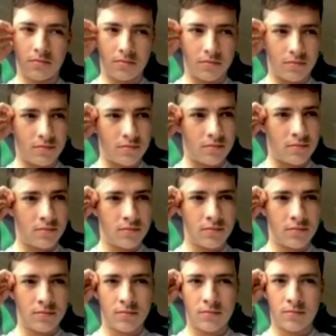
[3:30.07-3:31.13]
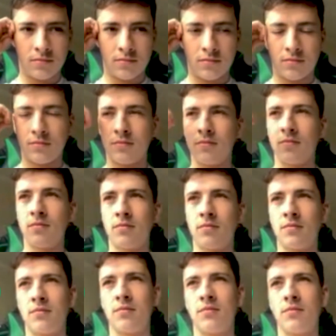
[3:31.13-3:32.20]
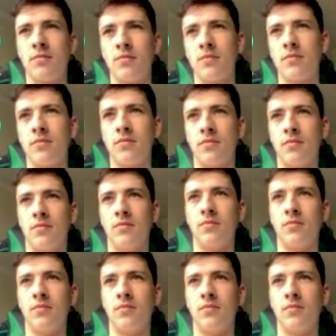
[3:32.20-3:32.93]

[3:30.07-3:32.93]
This person isn't speaking.